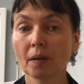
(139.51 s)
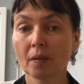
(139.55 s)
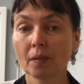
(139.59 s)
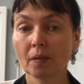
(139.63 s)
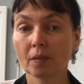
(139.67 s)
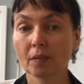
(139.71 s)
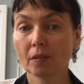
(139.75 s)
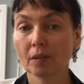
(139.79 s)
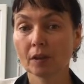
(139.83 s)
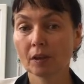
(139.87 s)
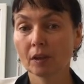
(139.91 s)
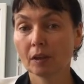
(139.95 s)

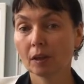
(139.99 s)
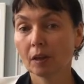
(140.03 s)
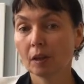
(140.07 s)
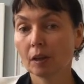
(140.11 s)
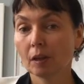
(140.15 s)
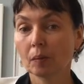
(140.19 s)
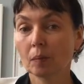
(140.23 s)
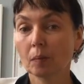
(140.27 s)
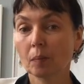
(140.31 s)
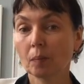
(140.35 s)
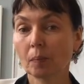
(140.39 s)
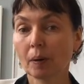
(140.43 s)
the
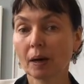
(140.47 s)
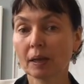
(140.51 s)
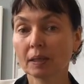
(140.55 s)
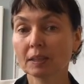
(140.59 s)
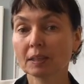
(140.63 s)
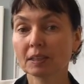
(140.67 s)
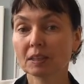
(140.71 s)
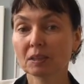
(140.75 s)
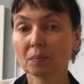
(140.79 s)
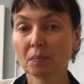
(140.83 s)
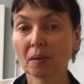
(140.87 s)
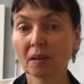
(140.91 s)

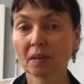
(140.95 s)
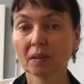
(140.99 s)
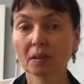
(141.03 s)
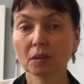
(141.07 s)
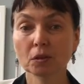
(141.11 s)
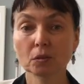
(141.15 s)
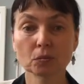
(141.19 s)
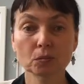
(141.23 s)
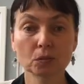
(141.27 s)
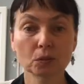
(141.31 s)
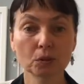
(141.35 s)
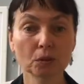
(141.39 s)
balance method
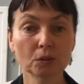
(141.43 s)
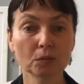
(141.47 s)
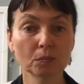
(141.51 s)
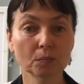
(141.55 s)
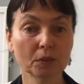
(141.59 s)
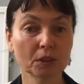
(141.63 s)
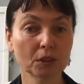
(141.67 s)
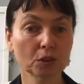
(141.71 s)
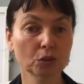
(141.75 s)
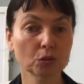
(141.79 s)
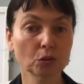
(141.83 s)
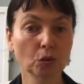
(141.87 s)
wouldn't be
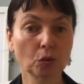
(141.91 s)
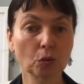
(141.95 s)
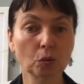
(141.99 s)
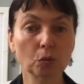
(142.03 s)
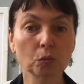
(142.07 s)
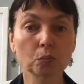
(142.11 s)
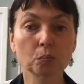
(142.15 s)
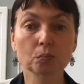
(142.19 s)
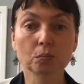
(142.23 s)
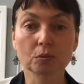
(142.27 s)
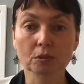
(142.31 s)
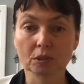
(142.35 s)
so
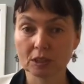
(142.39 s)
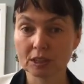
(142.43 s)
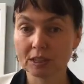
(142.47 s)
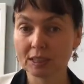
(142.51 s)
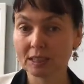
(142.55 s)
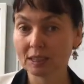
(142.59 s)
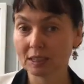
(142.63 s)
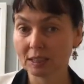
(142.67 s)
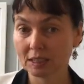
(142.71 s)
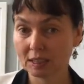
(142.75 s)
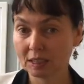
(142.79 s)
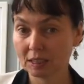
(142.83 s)

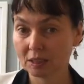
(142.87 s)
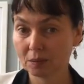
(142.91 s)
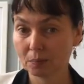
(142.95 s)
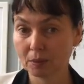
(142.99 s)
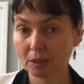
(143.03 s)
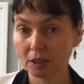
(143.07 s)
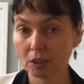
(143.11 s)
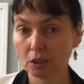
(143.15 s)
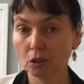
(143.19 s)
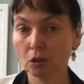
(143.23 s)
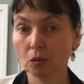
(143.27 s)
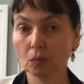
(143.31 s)
precise,
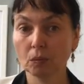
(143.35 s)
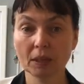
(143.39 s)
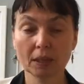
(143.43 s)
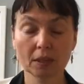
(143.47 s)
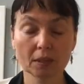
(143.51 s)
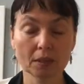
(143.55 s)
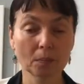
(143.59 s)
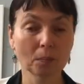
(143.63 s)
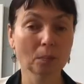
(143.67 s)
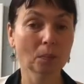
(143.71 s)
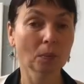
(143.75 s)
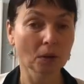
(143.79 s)
but knowing
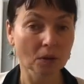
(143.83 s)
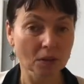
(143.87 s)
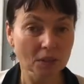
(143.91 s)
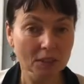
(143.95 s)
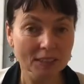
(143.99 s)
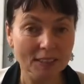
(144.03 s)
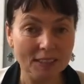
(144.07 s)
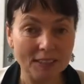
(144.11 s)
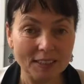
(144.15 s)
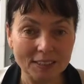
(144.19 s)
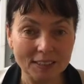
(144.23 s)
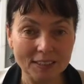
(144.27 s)
the
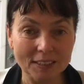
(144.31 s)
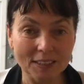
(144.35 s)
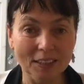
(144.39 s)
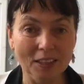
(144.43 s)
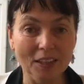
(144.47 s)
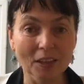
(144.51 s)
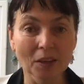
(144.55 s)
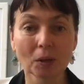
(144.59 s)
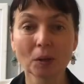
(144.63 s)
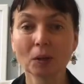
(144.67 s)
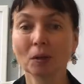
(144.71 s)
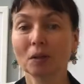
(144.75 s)
pulses,
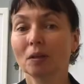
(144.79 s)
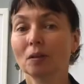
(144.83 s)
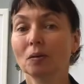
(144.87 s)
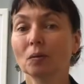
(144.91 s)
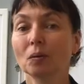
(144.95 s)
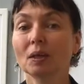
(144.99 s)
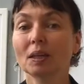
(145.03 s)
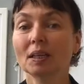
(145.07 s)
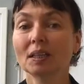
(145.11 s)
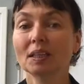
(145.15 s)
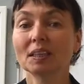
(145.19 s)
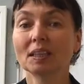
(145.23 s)
you
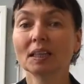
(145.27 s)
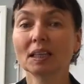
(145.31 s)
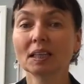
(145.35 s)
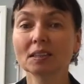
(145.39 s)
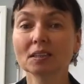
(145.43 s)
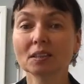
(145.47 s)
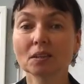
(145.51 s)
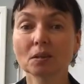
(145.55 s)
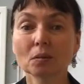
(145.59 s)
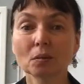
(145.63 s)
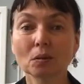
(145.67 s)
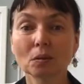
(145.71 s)
can
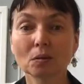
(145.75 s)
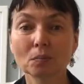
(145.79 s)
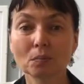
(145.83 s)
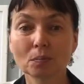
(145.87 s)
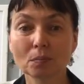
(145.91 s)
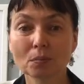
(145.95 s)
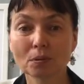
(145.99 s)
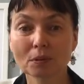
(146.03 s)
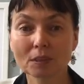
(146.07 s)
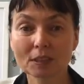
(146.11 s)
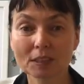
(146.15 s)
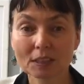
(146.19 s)
needle
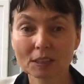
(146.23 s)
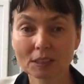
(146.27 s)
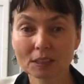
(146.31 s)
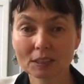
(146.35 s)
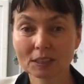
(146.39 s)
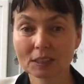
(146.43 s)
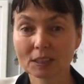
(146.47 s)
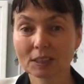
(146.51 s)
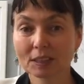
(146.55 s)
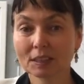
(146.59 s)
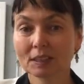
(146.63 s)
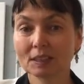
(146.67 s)

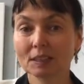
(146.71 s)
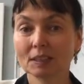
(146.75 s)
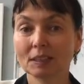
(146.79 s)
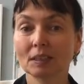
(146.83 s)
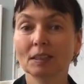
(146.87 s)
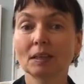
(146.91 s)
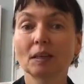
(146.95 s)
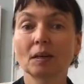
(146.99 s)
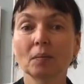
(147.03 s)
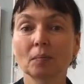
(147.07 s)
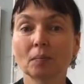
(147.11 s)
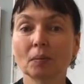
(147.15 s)
precisely,
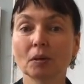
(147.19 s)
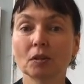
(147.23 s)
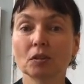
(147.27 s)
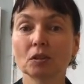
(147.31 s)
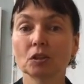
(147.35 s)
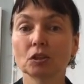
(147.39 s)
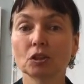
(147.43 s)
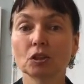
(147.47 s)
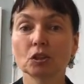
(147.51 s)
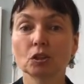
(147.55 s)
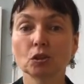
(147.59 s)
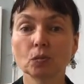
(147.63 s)

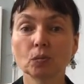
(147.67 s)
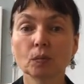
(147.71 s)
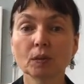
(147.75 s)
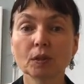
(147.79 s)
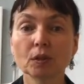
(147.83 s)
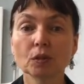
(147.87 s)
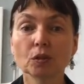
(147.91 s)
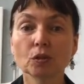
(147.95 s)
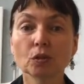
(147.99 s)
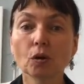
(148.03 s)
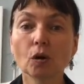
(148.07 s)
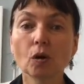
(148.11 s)
because you will
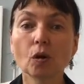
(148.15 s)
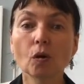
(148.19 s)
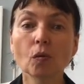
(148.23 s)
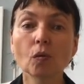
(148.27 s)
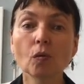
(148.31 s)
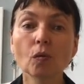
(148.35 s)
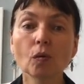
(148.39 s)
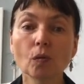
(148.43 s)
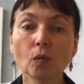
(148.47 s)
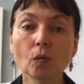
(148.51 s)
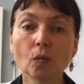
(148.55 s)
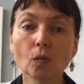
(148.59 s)
know
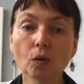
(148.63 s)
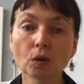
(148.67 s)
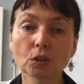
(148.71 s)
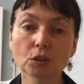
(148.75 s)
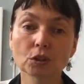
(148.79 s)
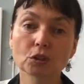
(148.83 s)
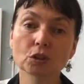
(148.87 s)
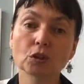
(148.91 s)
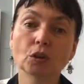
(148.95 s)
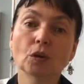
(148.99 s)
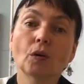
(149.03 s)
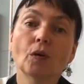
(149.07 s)
what's
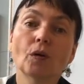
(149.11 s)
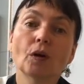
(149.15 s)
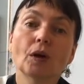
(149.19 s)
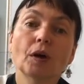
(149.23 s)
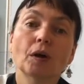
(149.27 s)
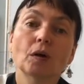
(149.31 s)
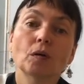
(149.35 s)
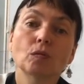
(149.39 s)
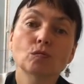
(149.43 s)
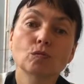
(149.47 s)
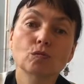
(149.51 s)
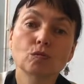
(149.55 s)

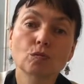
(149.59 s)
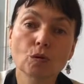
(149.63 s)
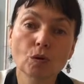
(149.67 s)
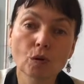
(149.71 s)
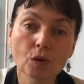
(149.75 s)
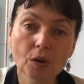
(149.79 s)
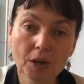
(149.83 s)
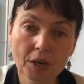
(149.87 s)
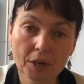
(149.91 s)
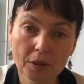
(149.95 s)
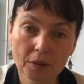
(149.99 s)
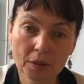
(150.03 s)
going
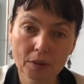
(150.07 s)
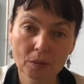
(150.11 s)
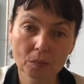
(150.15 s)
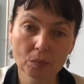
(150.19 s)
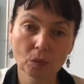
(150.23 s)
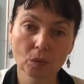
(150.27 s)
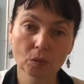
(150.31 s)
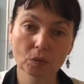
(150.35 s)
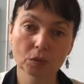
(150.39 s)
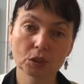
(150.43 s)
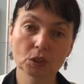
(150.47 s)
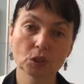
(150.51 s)
wrong in the
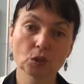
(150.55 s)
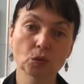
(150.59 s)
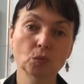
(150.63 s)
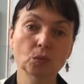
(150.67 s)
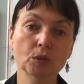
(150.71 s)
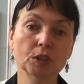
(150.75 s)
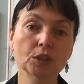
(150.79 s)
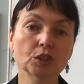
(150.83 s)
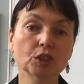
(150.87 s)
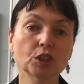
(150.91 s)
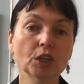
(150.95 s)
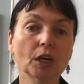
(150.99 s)
body,
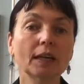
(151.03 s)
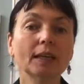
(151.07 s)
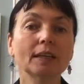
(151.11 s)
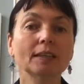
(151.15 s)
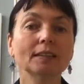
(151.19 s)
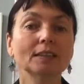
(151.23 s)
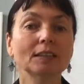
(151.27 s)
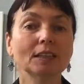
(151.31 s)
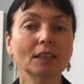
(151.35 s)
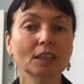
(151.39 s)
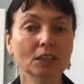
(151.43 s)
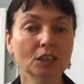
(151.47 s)
which channel
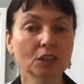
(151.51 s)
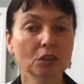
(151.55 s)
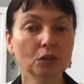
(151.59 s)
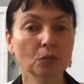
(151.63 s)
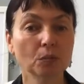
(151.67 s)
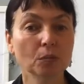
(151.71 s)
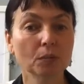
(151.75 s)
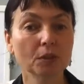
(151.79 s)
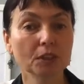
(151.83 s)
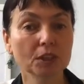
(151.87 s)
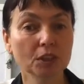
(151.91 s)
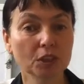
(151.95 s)
needs to
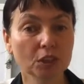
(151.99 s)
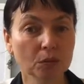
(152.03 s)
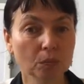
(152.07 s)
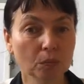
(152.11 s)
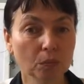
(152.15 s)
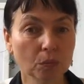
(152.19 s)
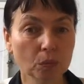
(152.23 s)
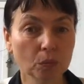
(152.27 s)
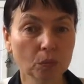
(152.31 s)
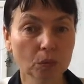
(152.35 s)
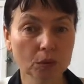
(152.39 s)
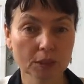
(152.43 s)
be
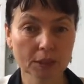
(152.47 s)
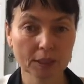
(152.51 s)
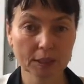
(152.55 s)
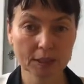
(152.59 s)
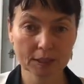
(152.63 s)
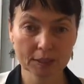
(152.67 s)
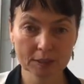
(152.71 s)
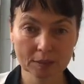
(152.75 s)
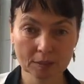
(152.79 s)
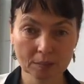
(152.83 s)
supported.